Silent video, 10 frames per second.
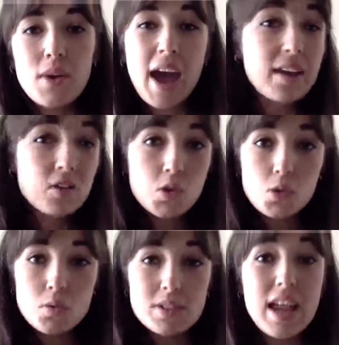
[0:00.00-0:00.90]

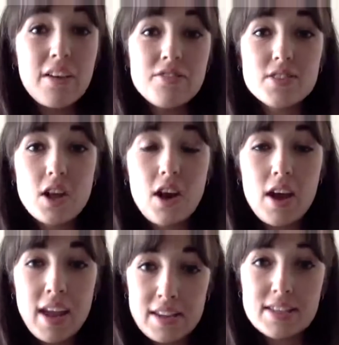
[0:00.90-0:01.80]
candles left
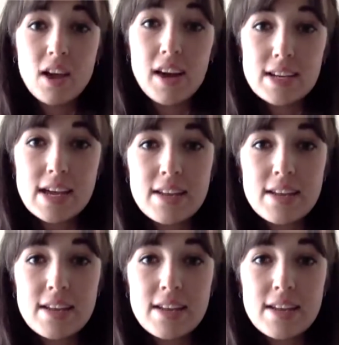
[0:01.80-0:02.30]
inside it.